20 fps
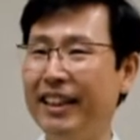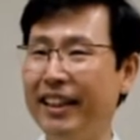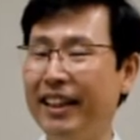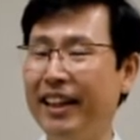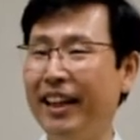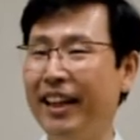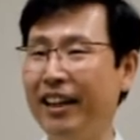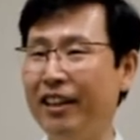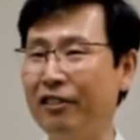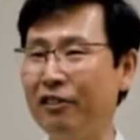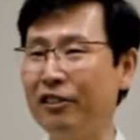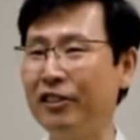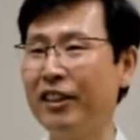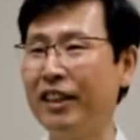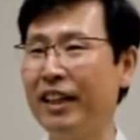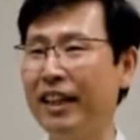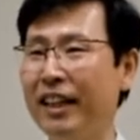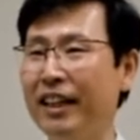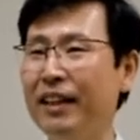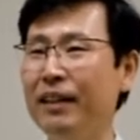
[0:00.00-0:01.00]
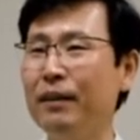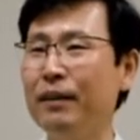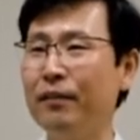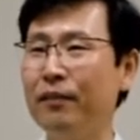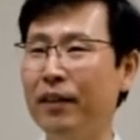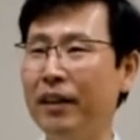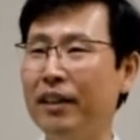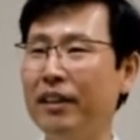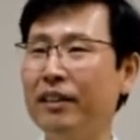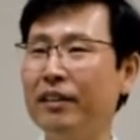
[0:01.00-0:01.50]
And Ruta
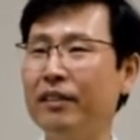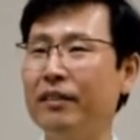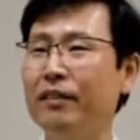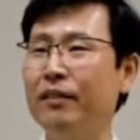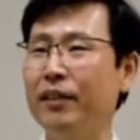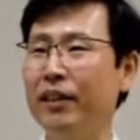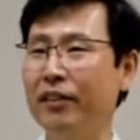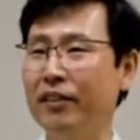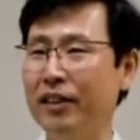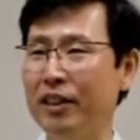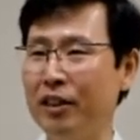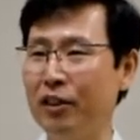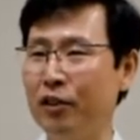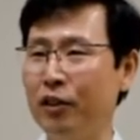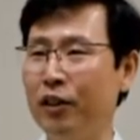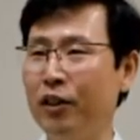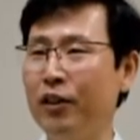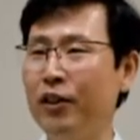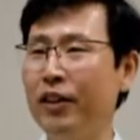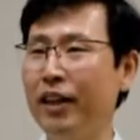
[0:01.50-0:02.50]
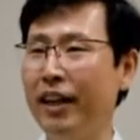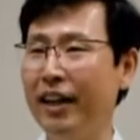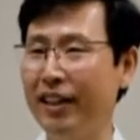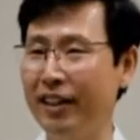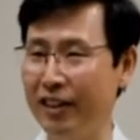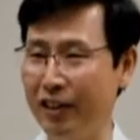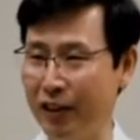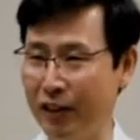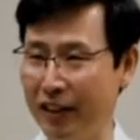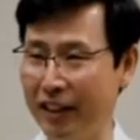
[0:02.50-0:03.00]
felt very strong
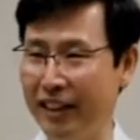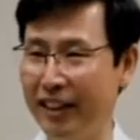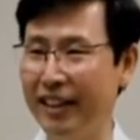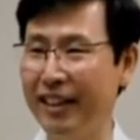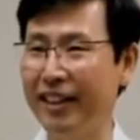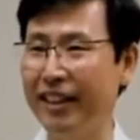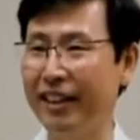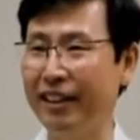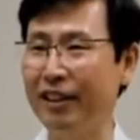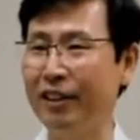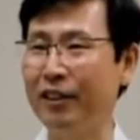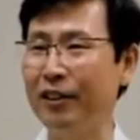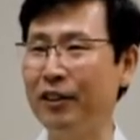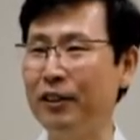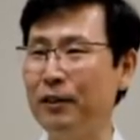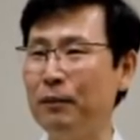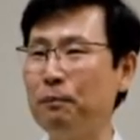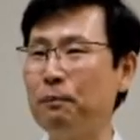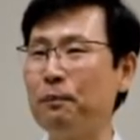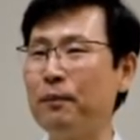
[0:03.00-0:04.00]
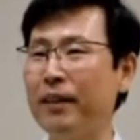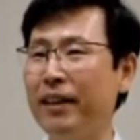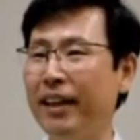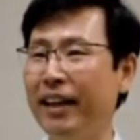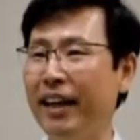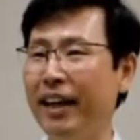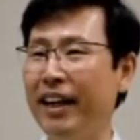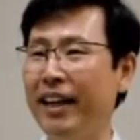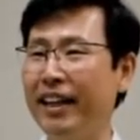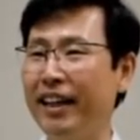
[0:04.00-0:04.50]
energy. Thank you.
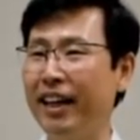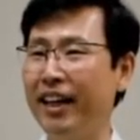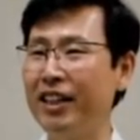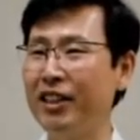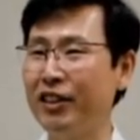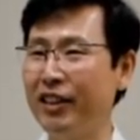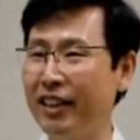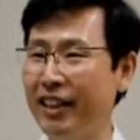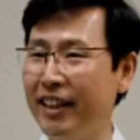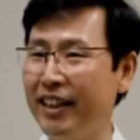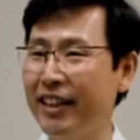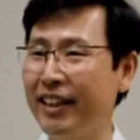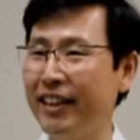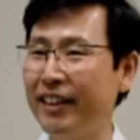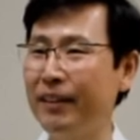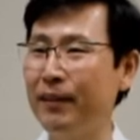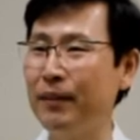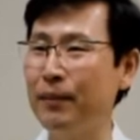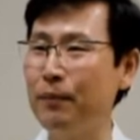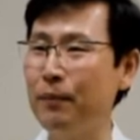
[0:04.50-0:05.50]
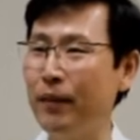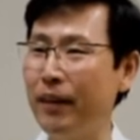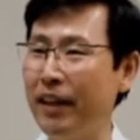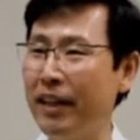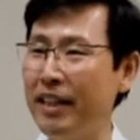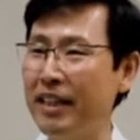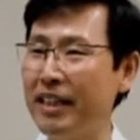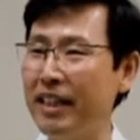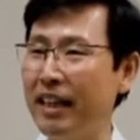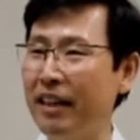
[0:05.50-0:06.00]
And Harshika
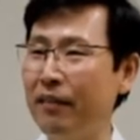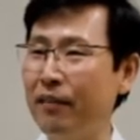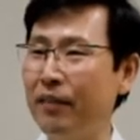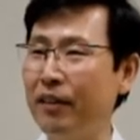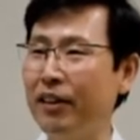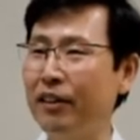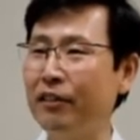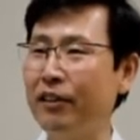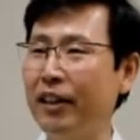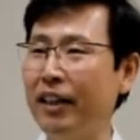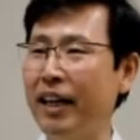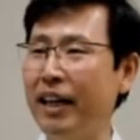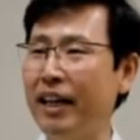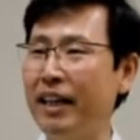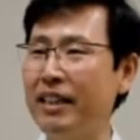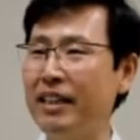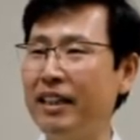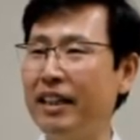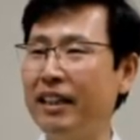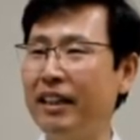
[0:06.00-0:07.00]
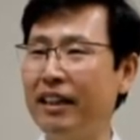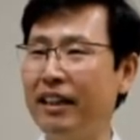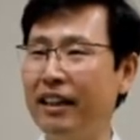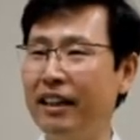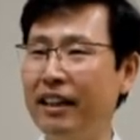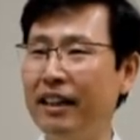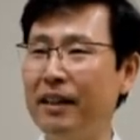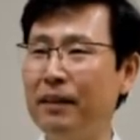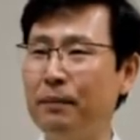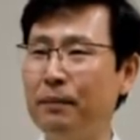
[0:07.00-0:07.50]
yes, I feel relaxed and
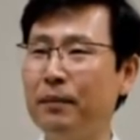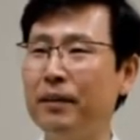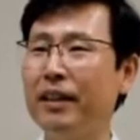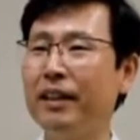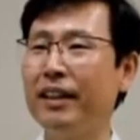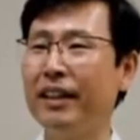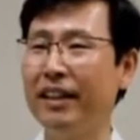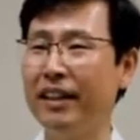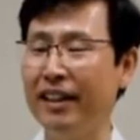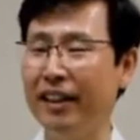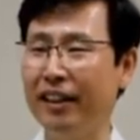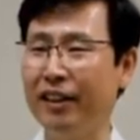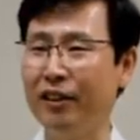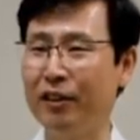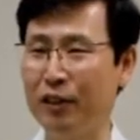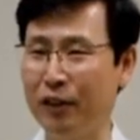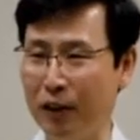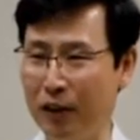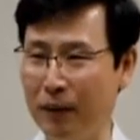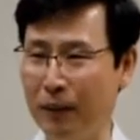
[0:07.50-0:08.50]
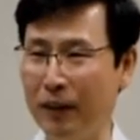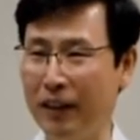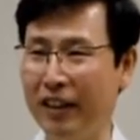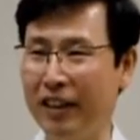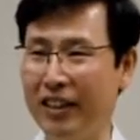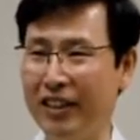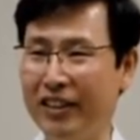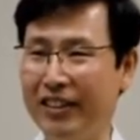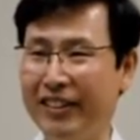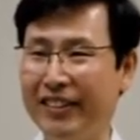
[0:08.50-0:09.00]
calm. Thank you so much.